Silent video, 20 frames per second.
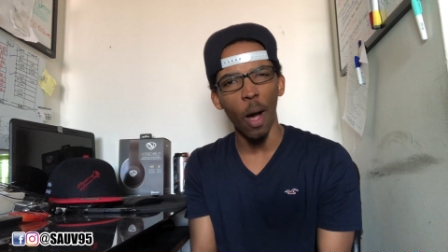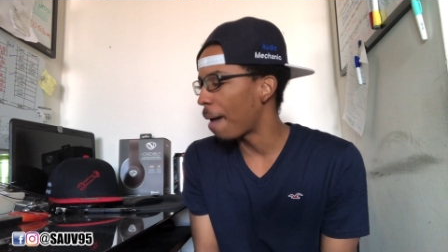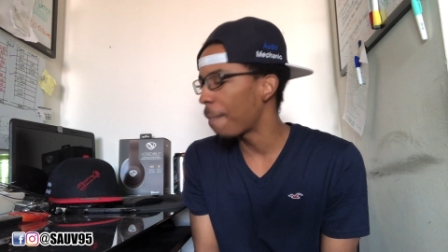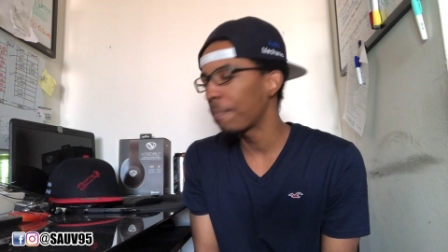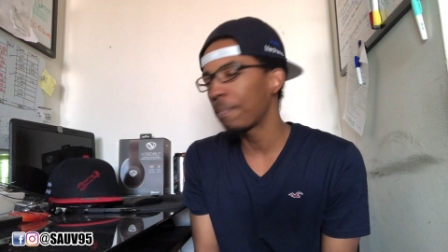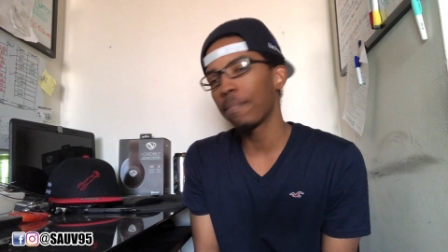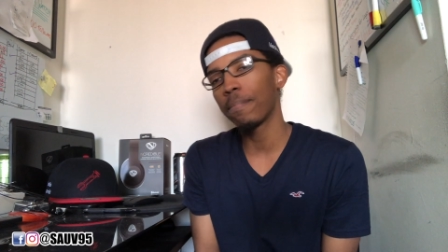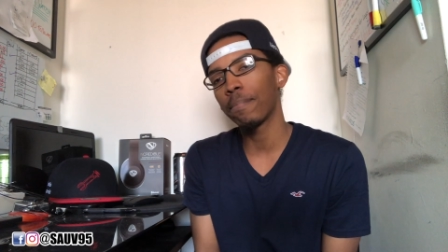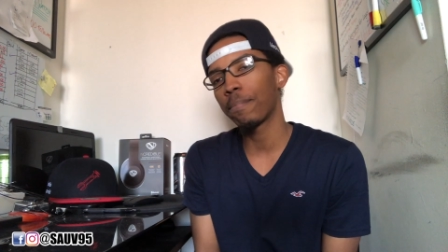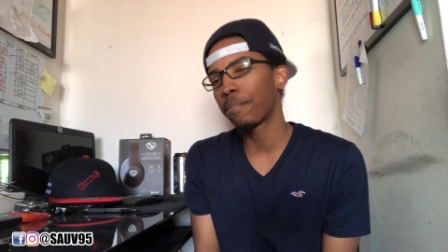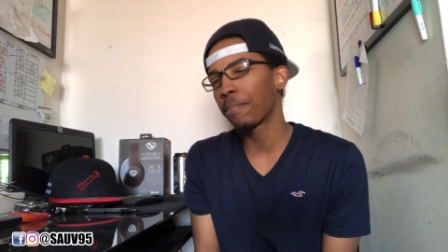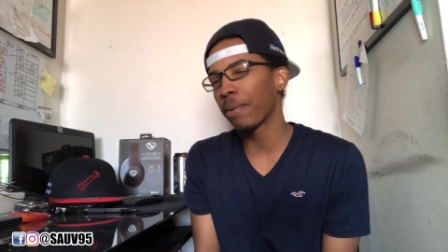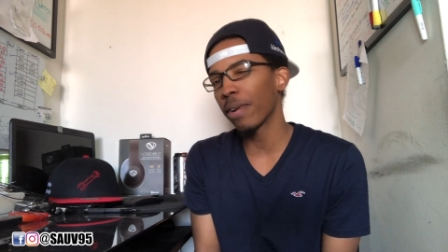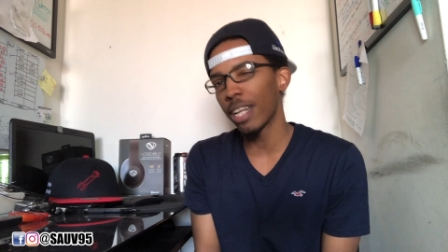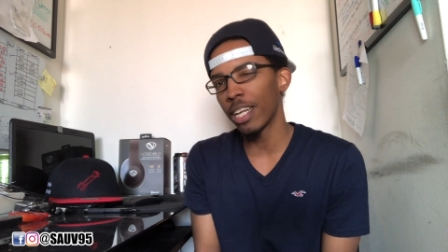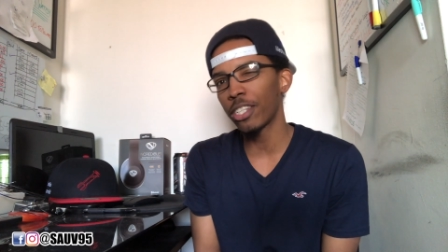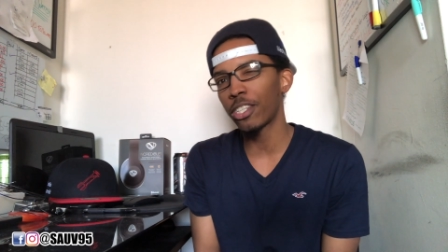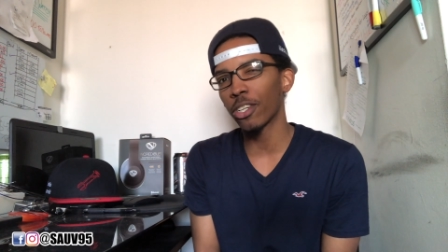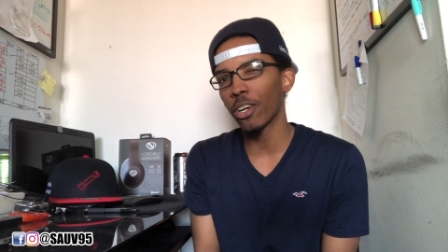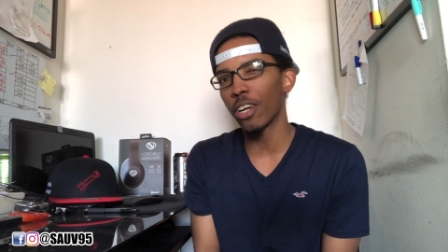I'm
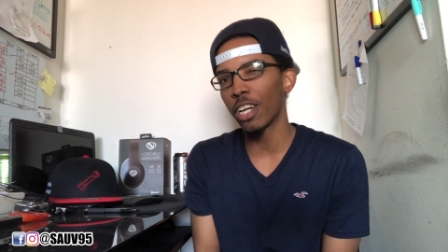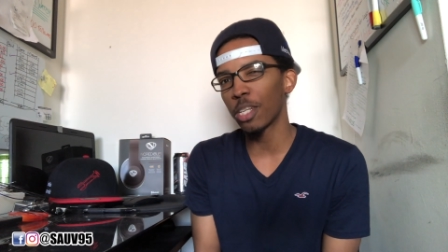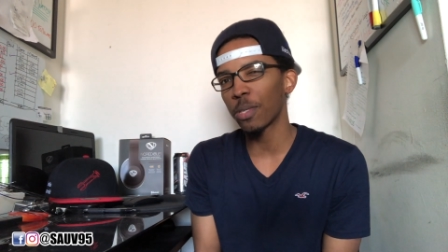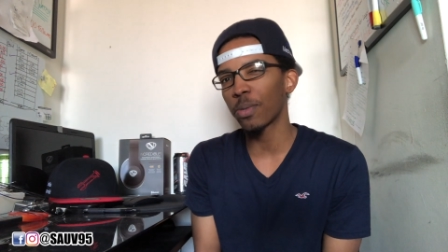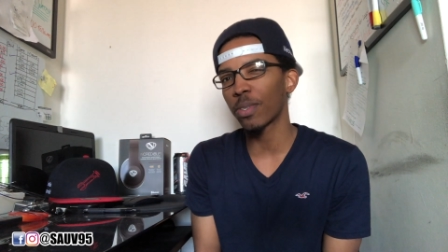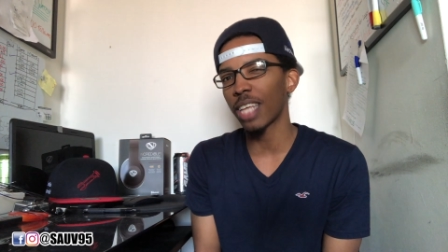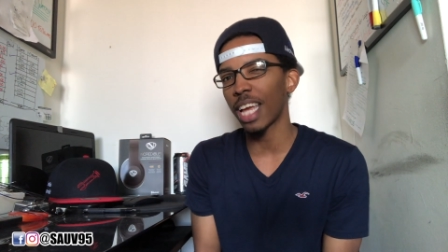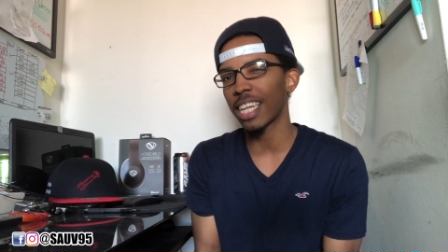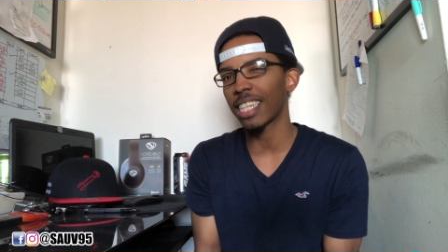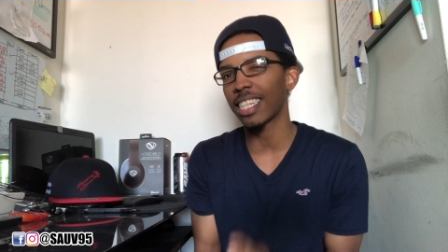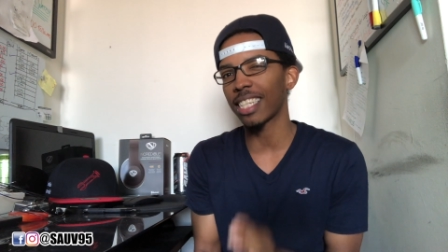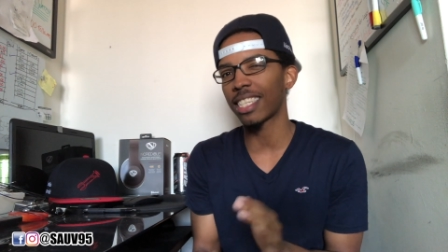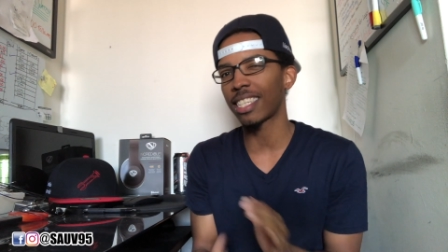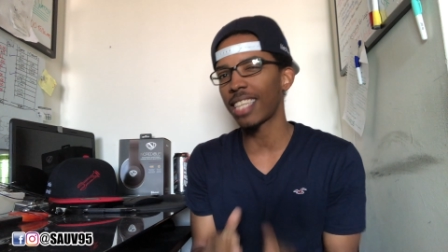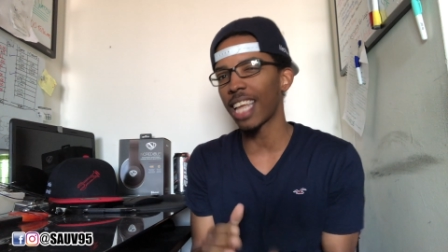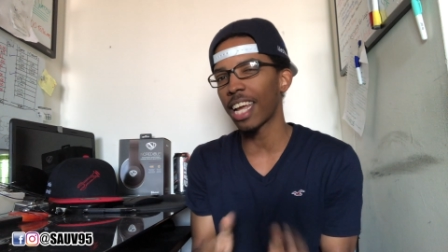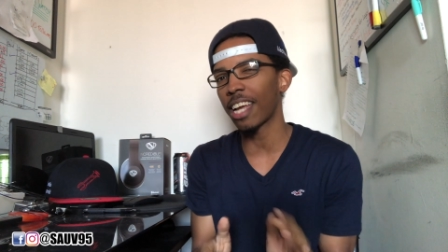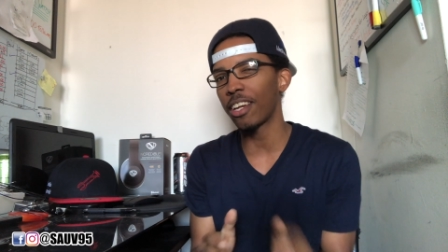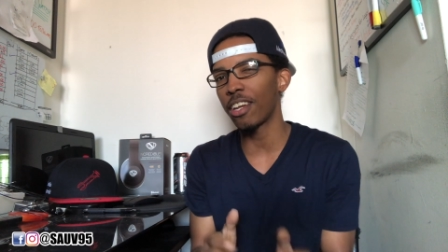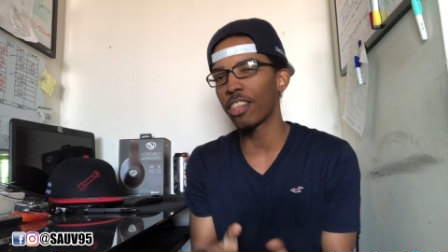pretty sure this was like the
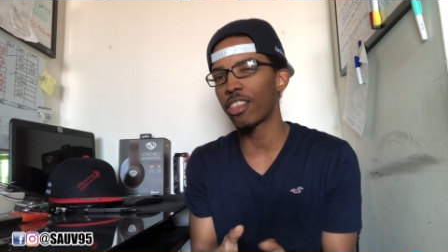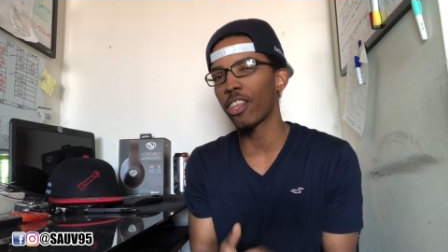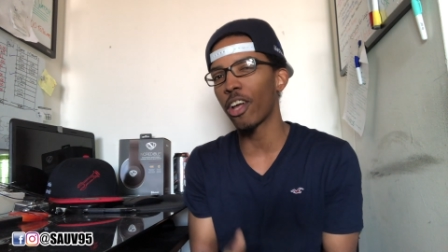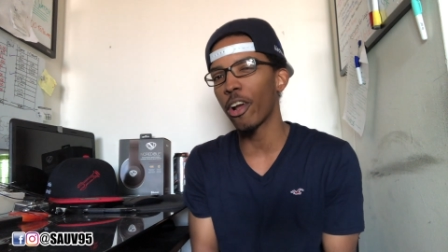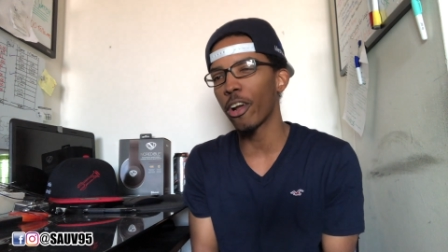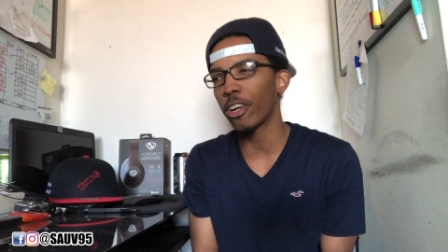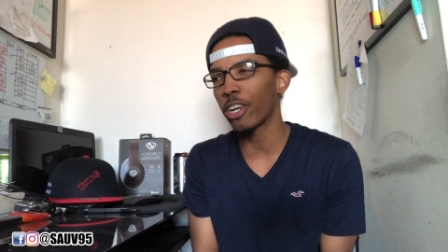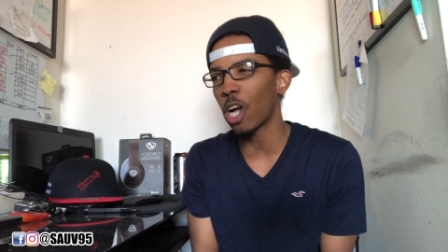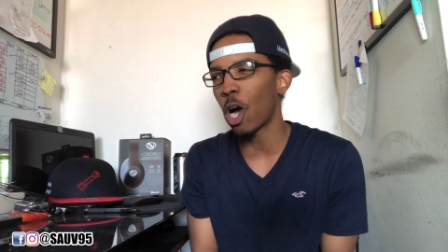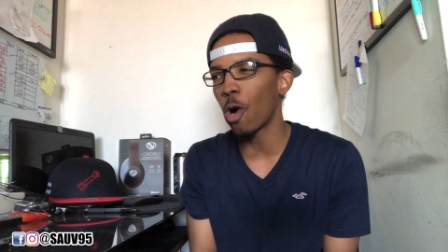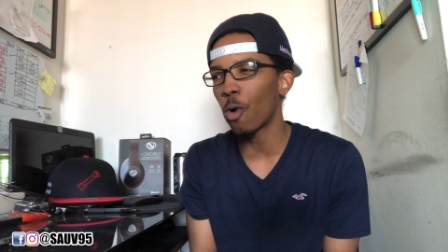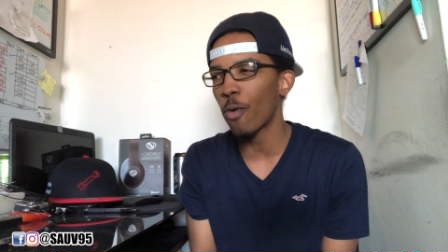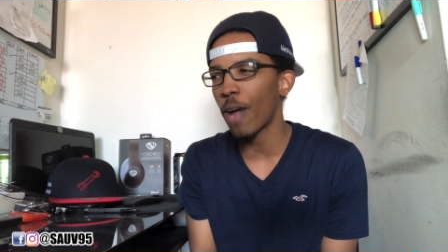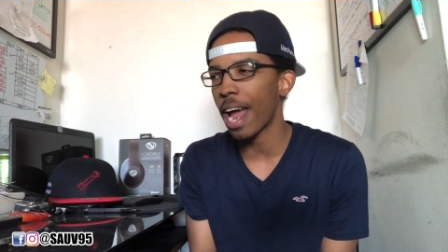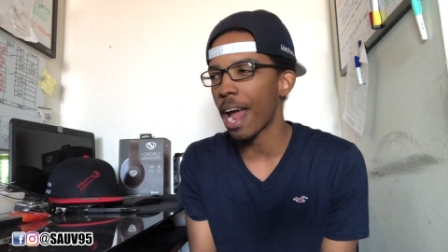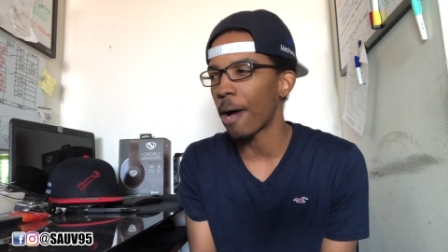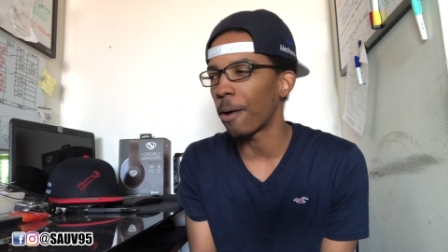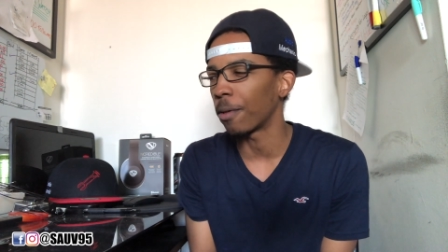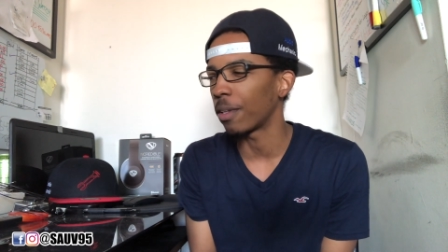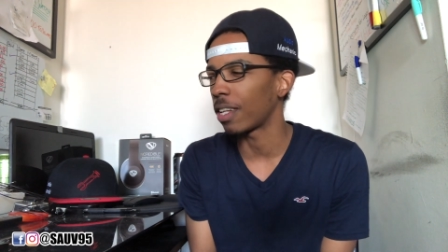second or third go
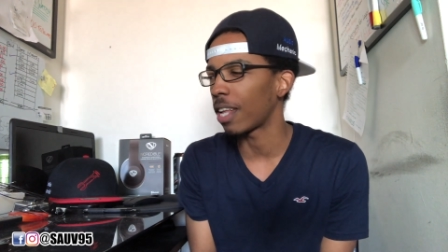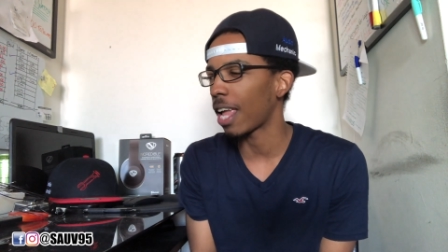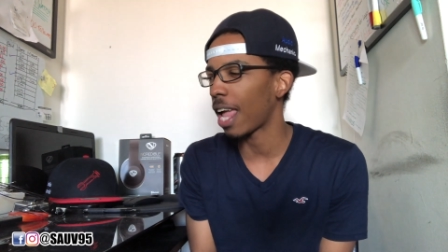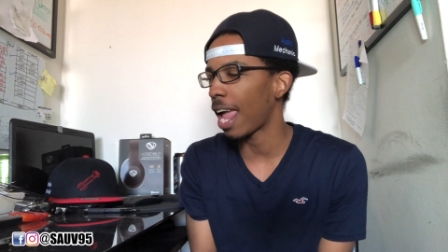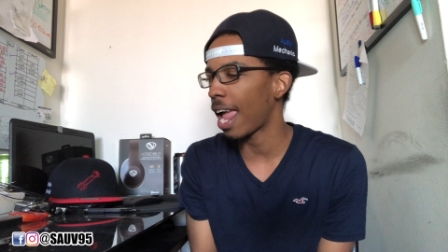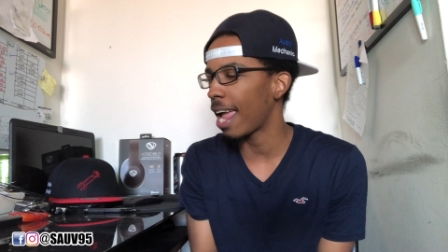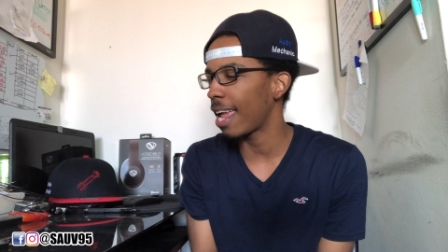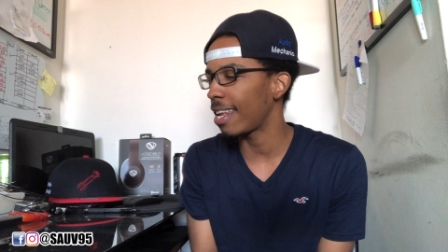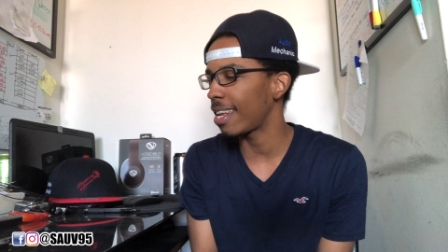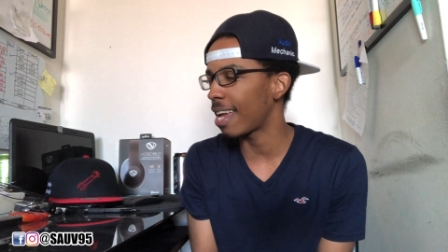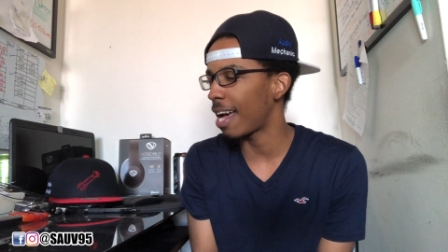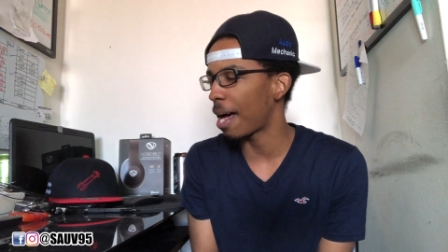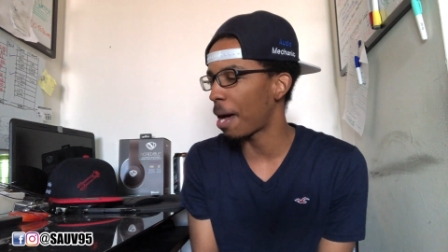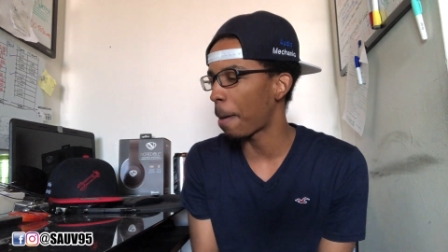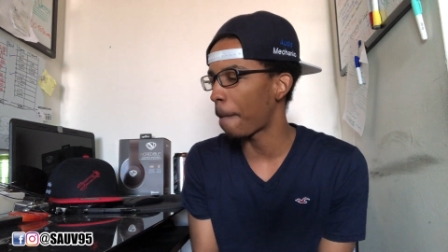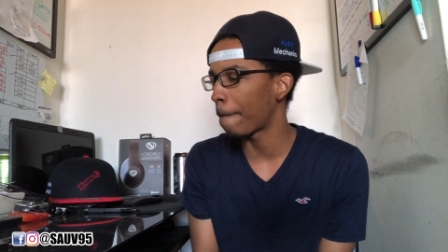around. And,